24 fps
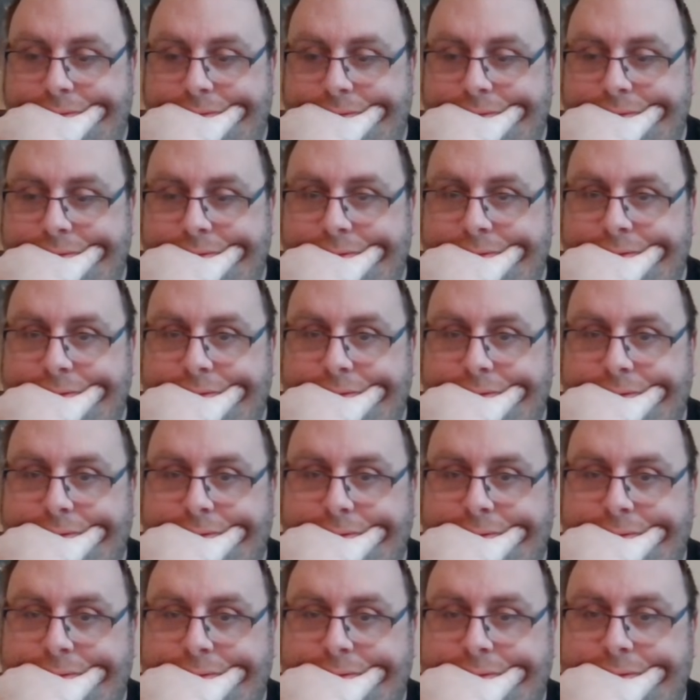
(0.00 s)

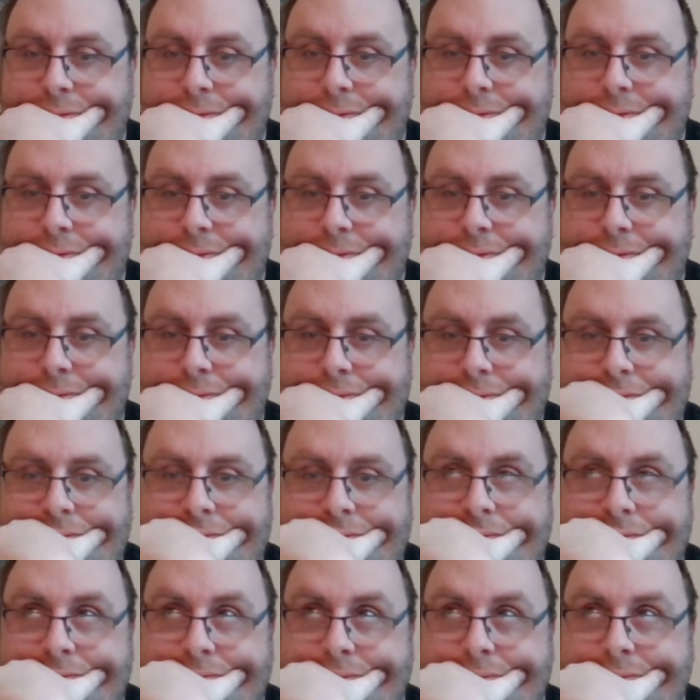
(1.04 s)

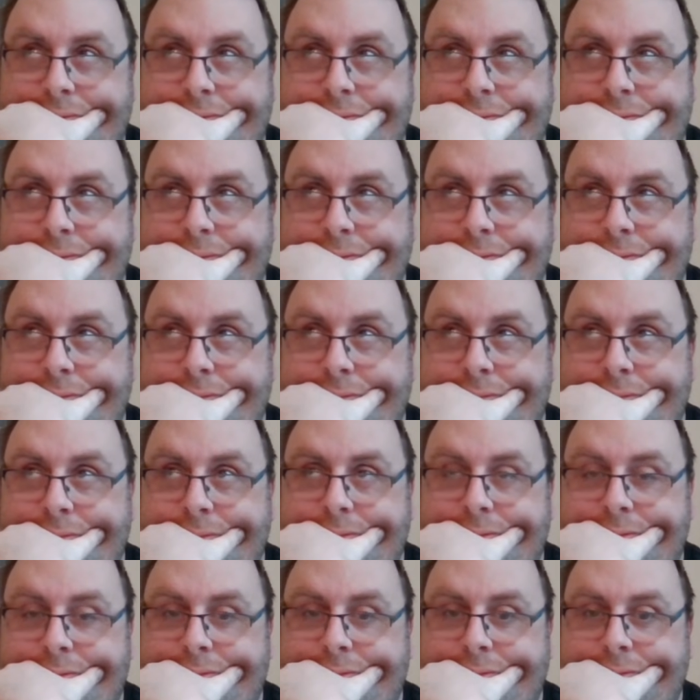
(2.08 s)

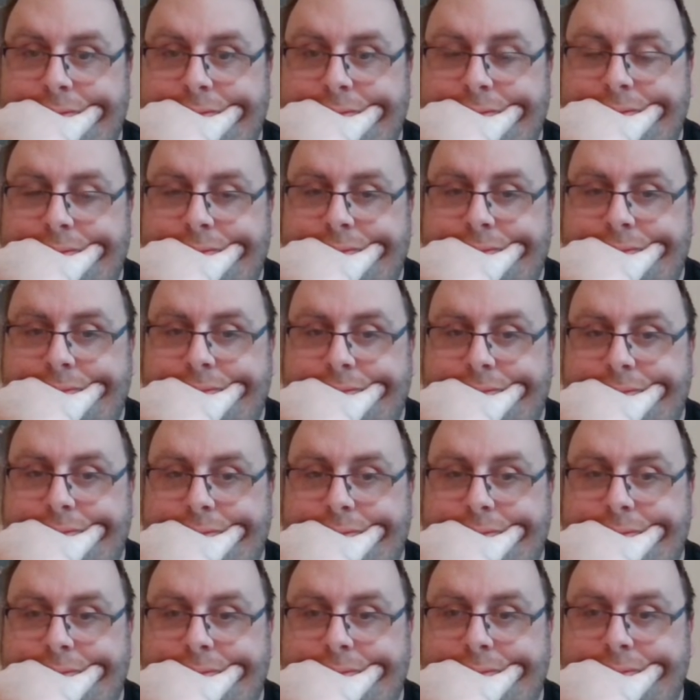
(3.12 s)

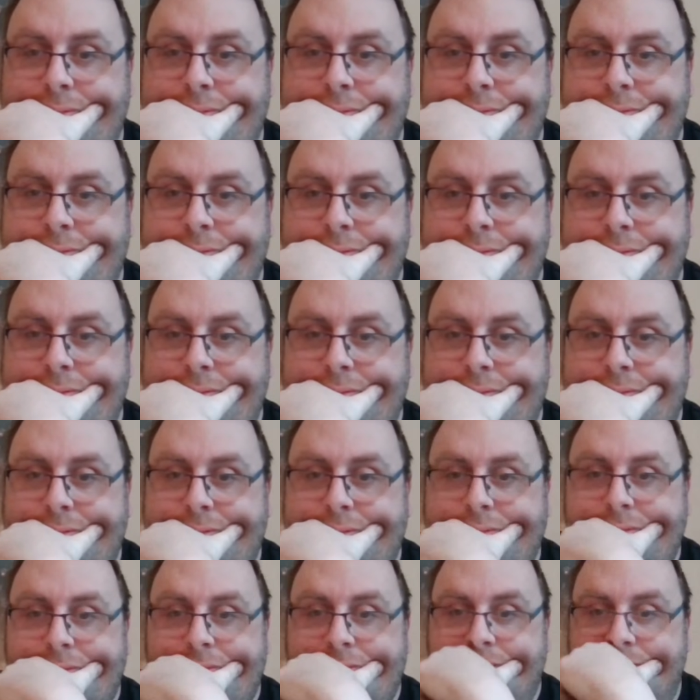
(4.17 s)

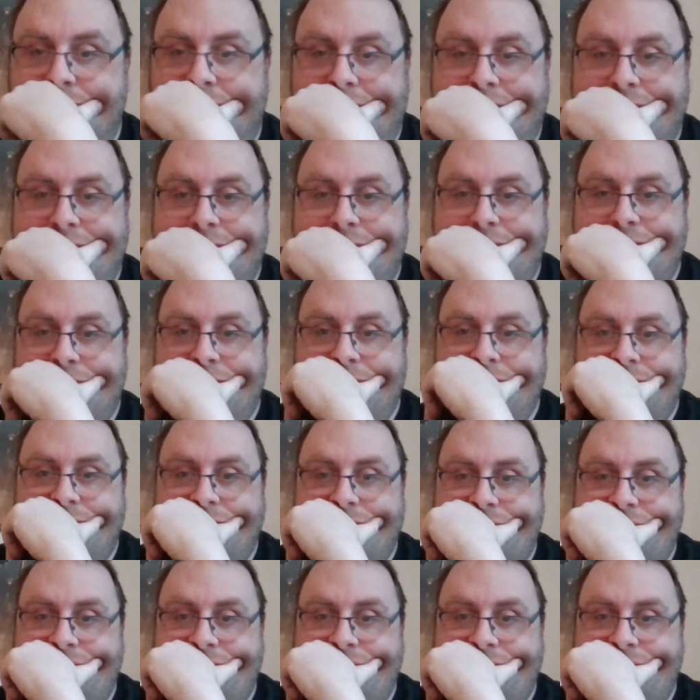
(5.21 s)
(not speaking)